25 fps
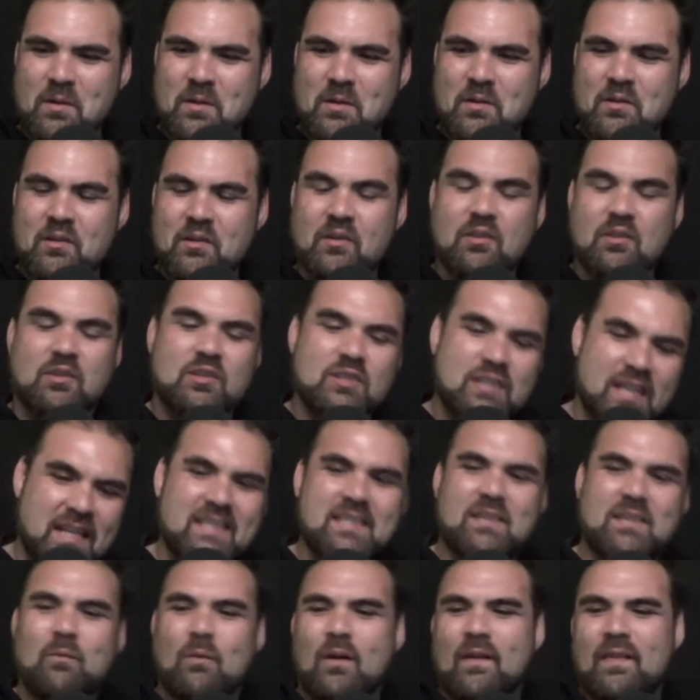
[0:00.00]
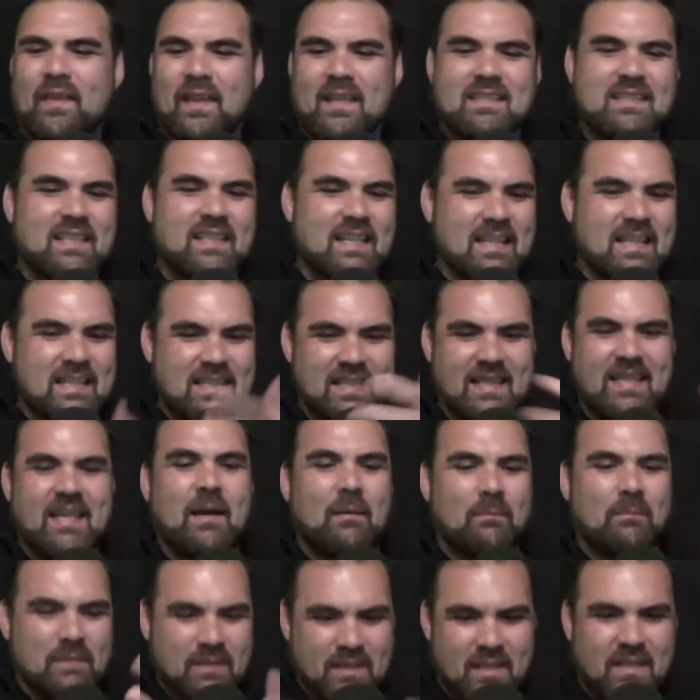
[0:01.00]
because she's the one that sees the
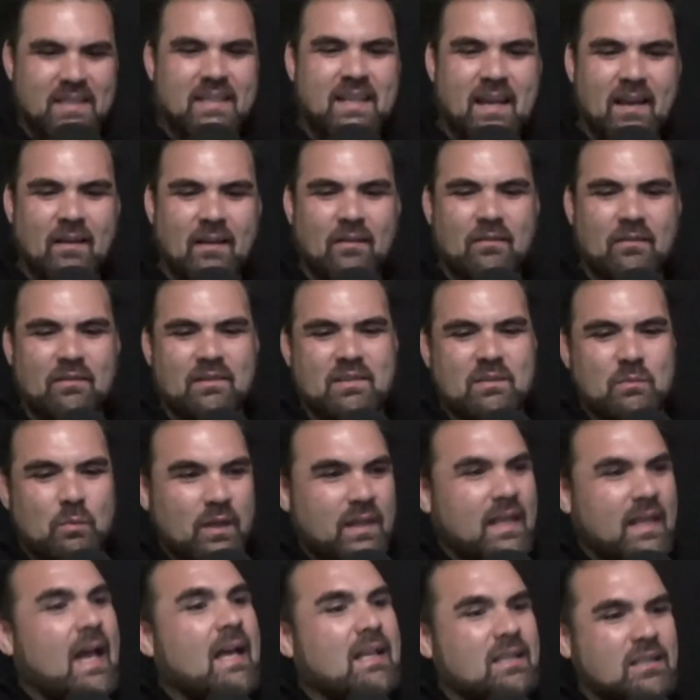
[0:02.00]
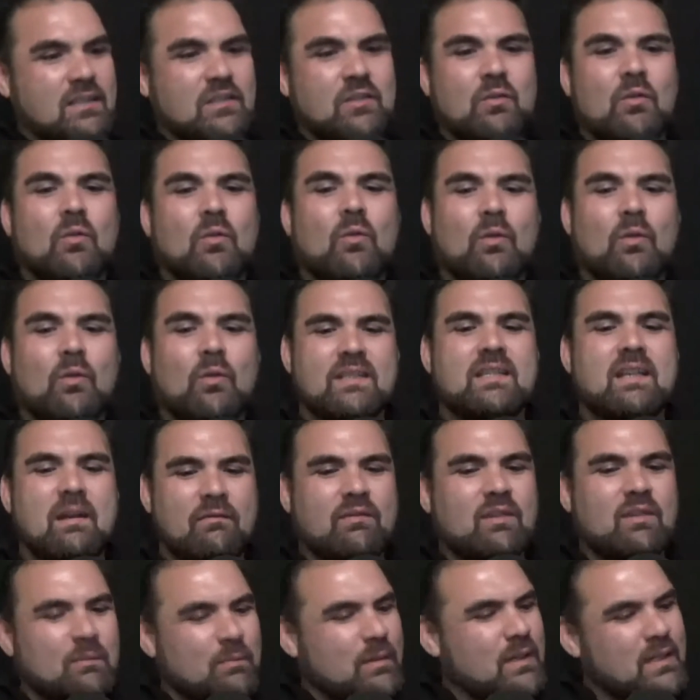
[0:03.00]
ups, the downs. With us, you always
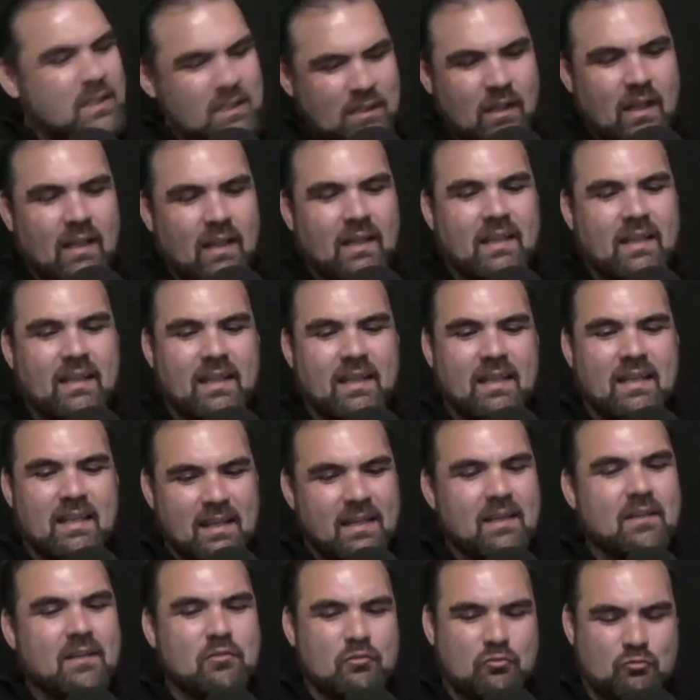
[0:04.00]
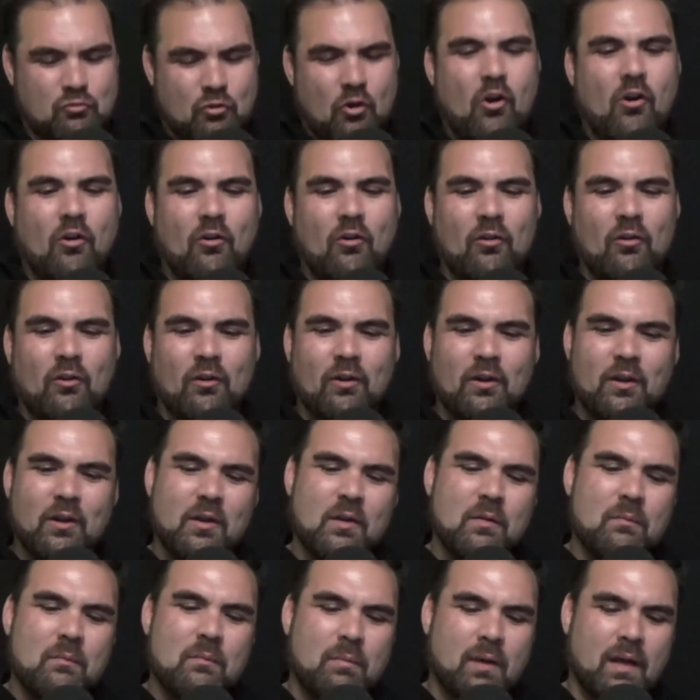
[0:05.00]
have to be slightly strong,
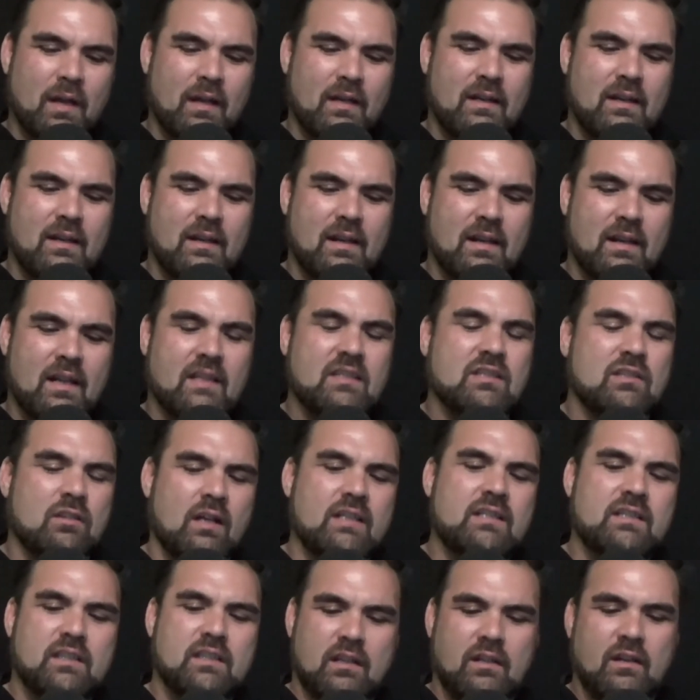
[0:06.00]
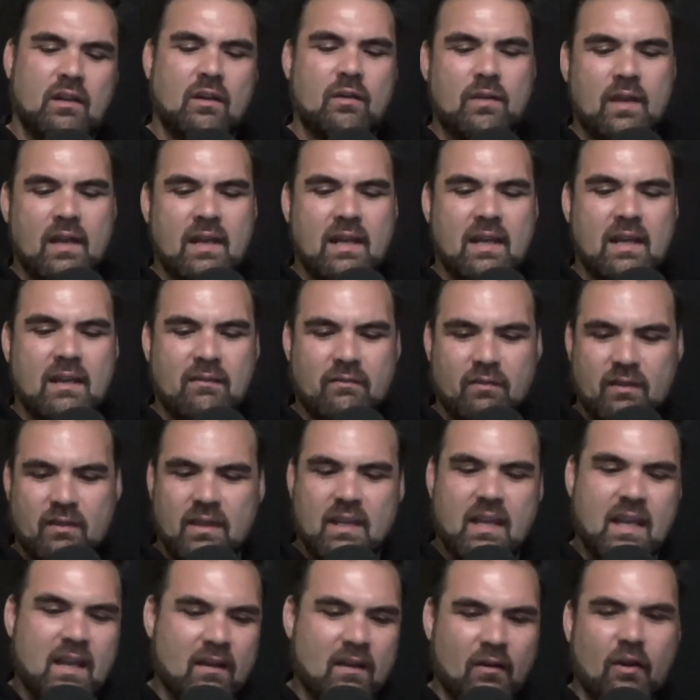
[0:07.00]
but it's nice to know that even the
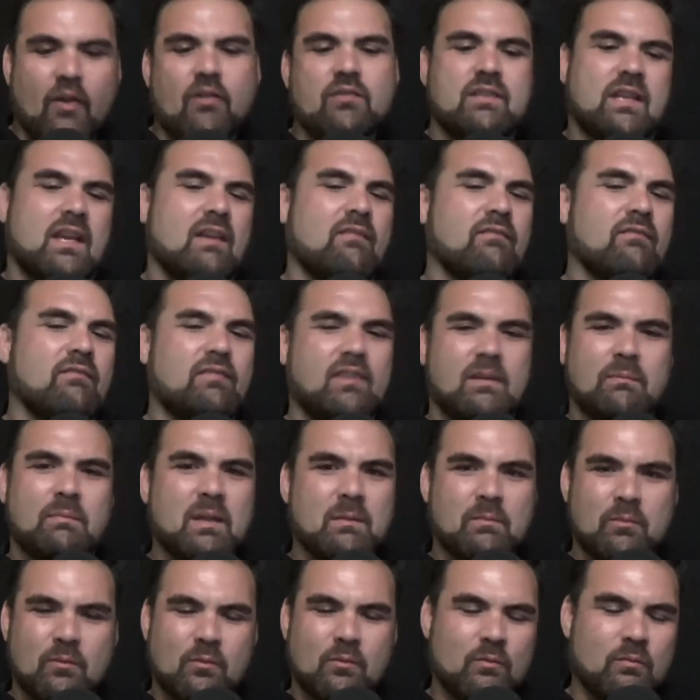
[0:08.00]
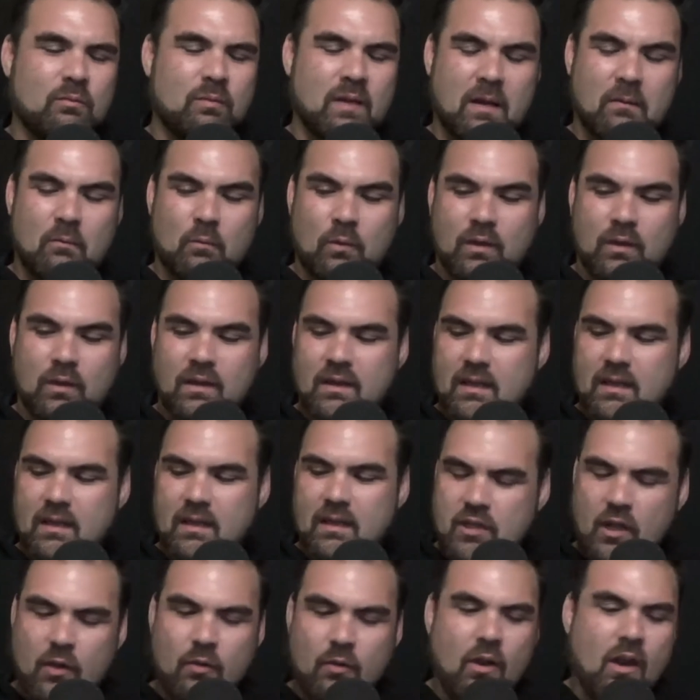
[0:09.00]
heroes have the people with them.
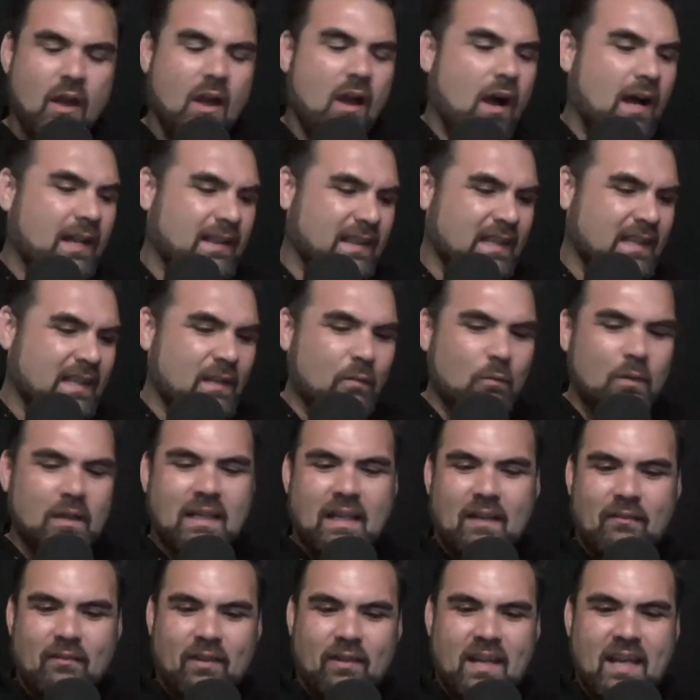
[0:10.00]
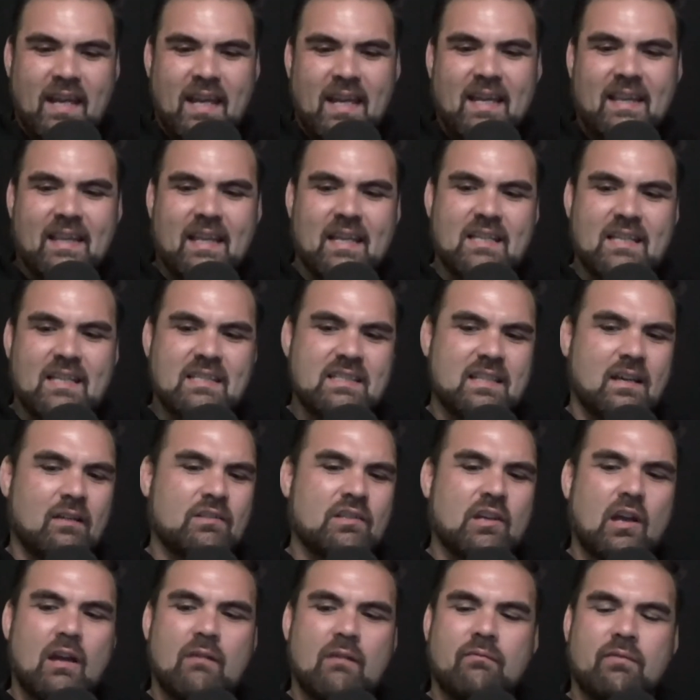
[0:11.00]
So I think we leave it here. That's our
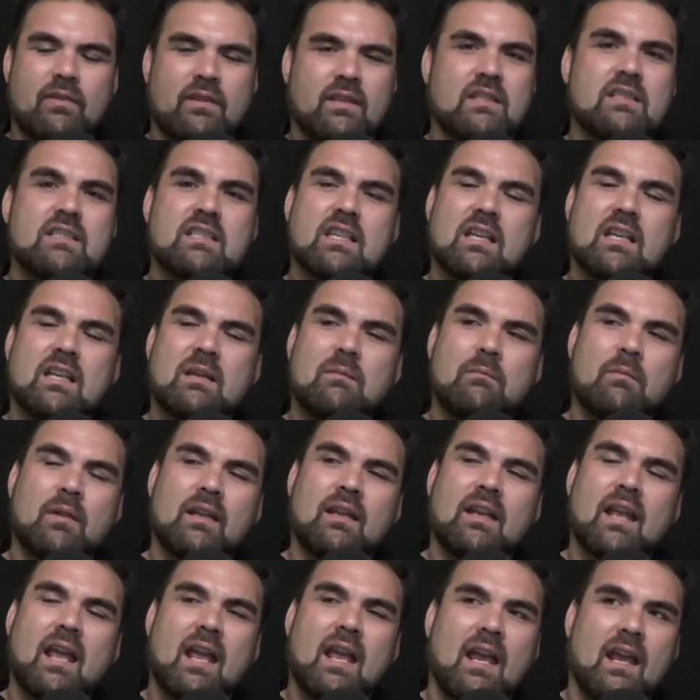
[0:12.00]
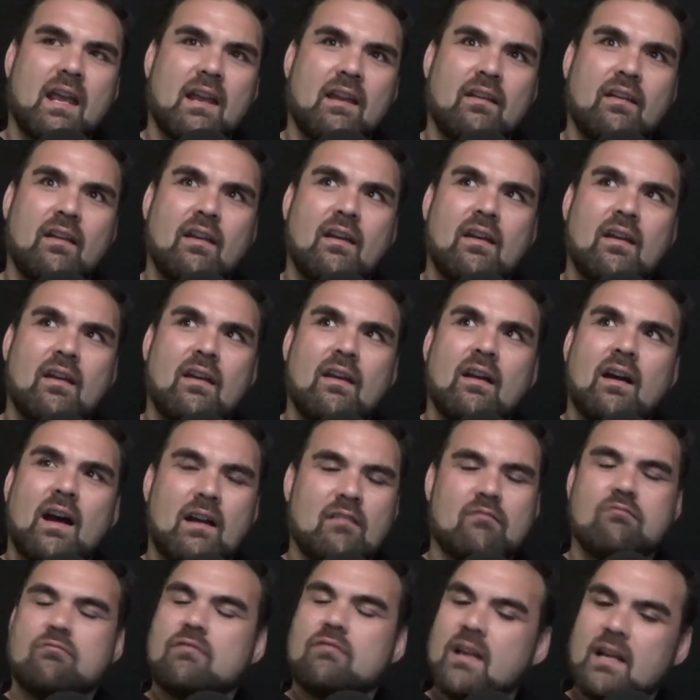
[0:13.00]
time for this segment, and I
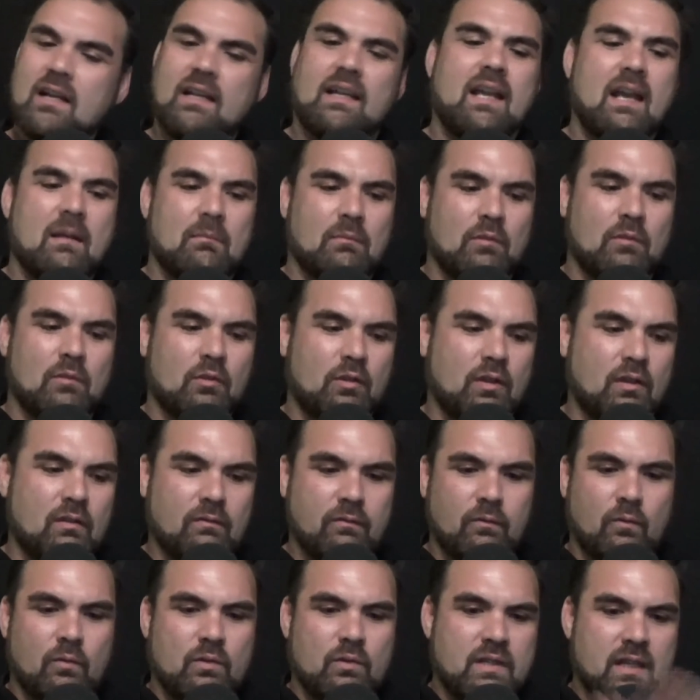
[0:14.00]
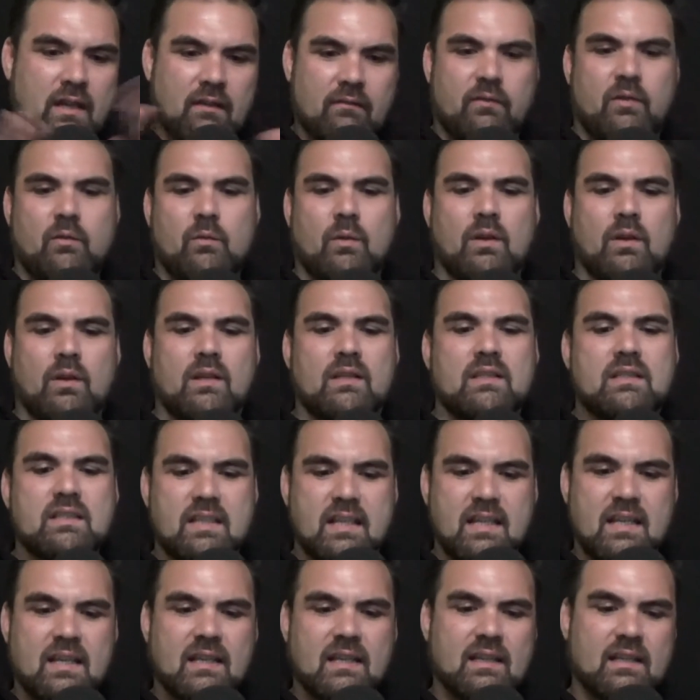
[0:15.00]
really am looking forward to everyone
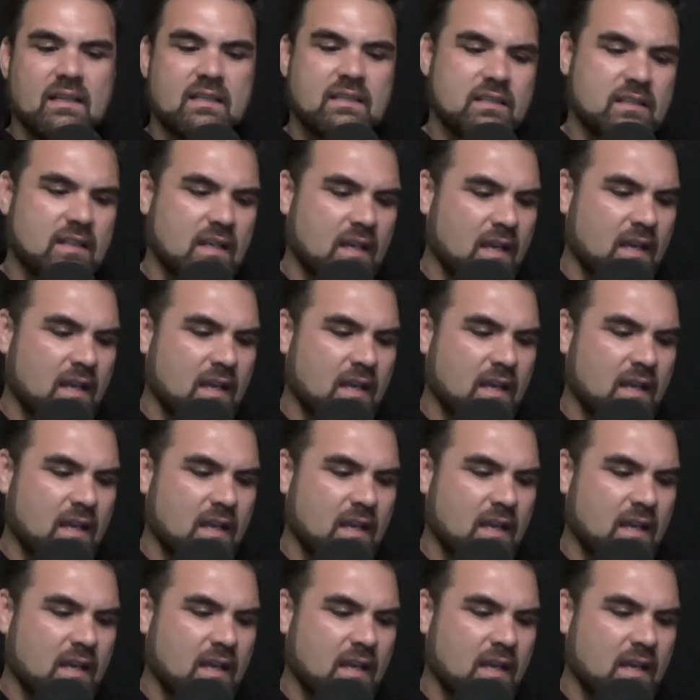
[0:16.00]
seeing this.